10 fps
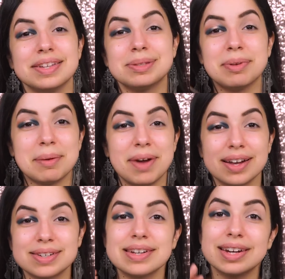this, but I'm
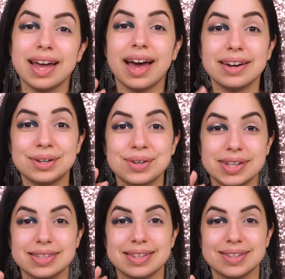actually gonna add a
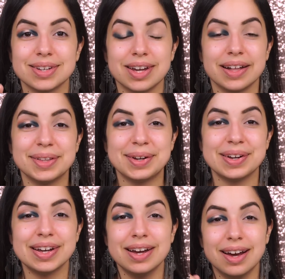transition
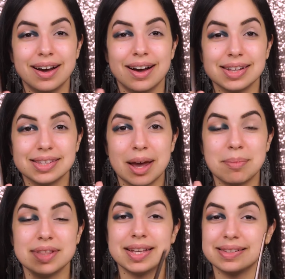color on
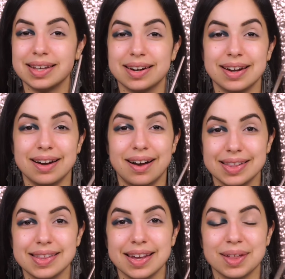top of this and
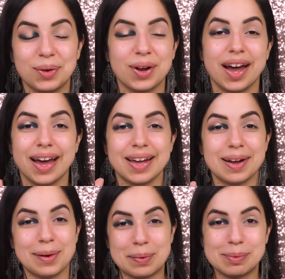on the other eye.
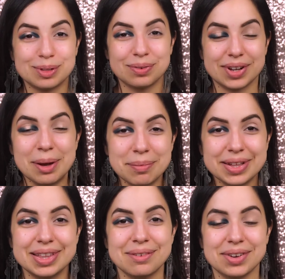I almost
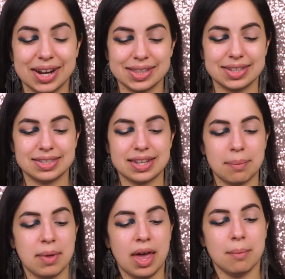completely forgot this
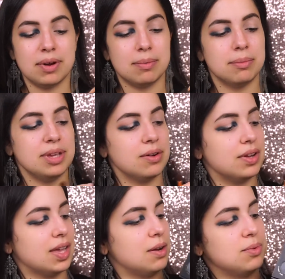step, but I'm gonna be
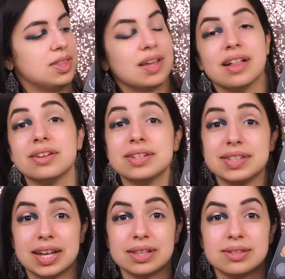going in with the color
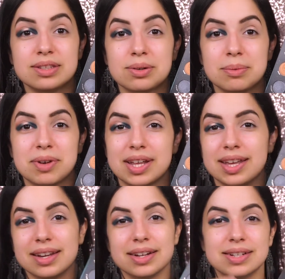Sandstorm right
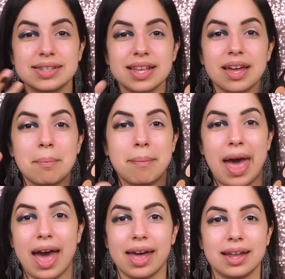here. It's just like a
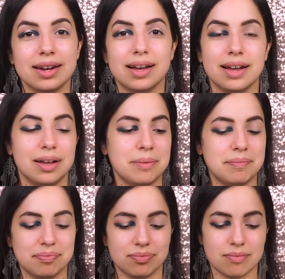matte,
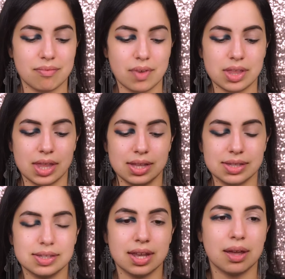
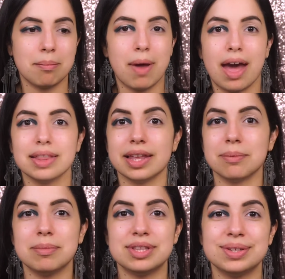it's like a matte,
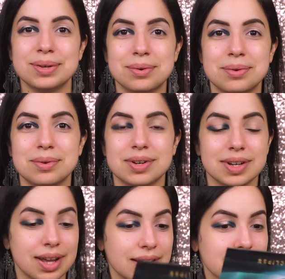like
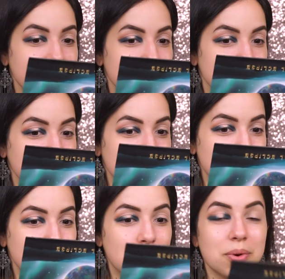mid-tone, kind of
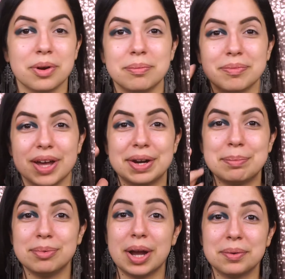warm, kind
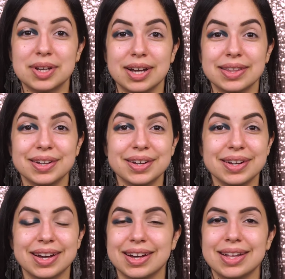of brown
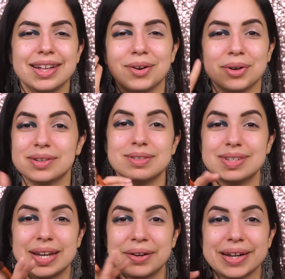color, or
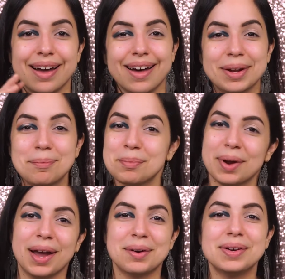terracotta
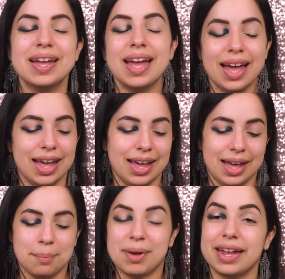brown.
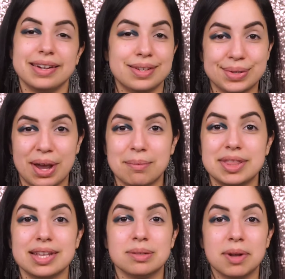Bad at
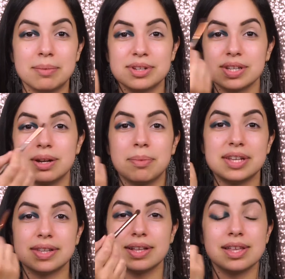describing this, but I'm just gonna
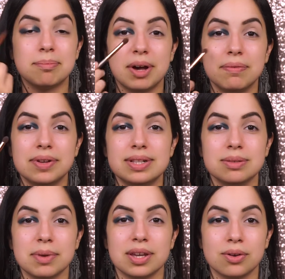basically buff it
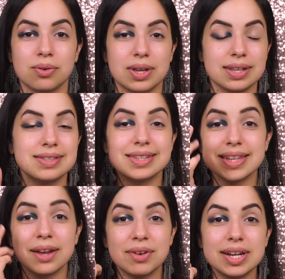into my crease since
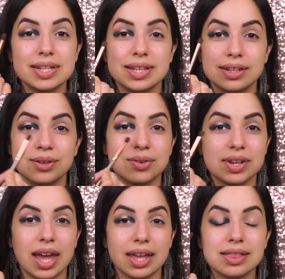I already did
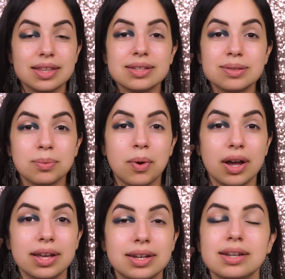create this
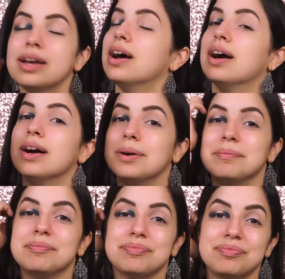one,
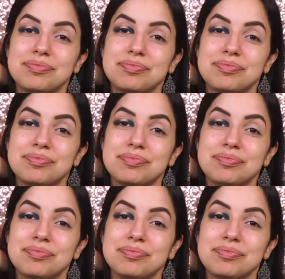and